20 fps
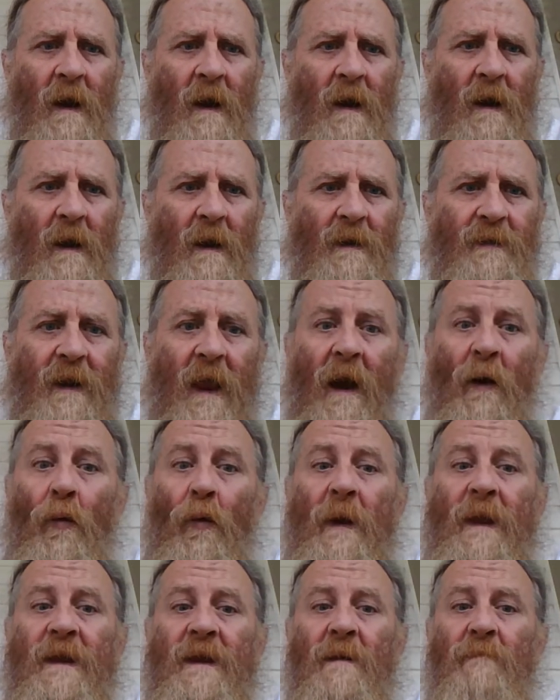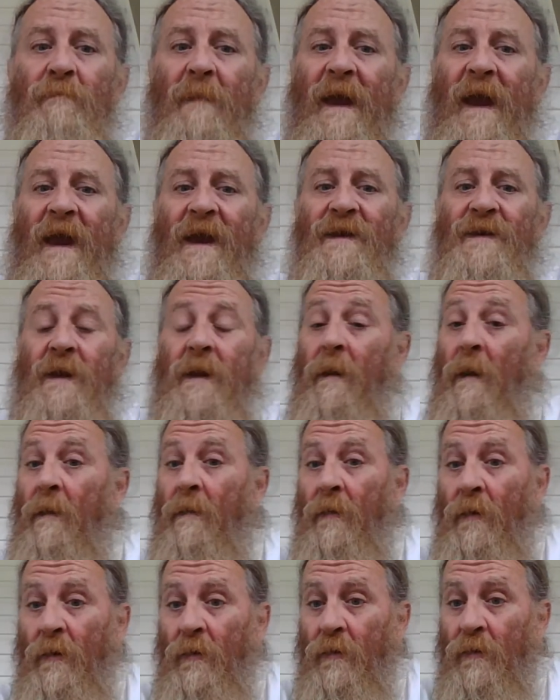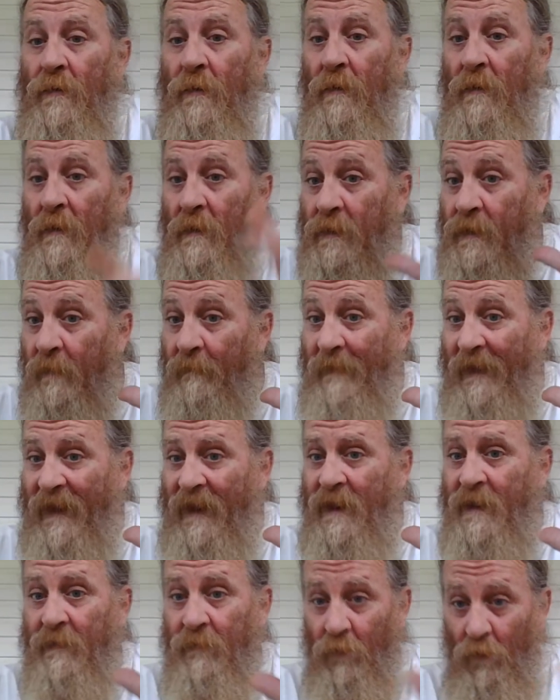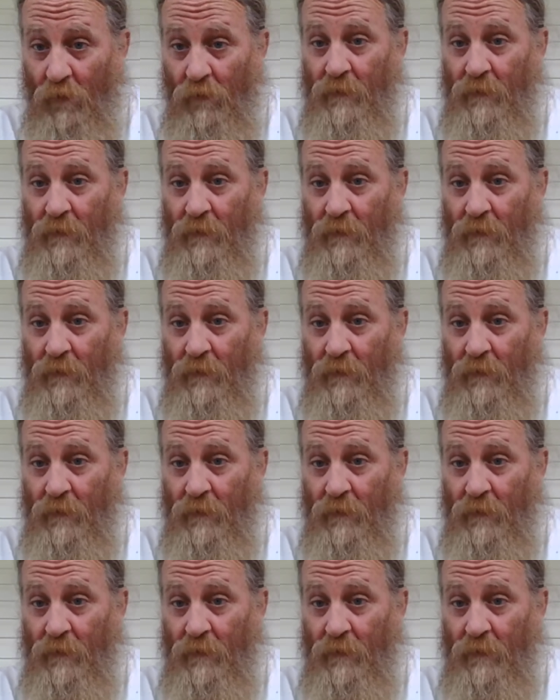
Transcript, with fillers: Uh, now we command you. Ooh, command.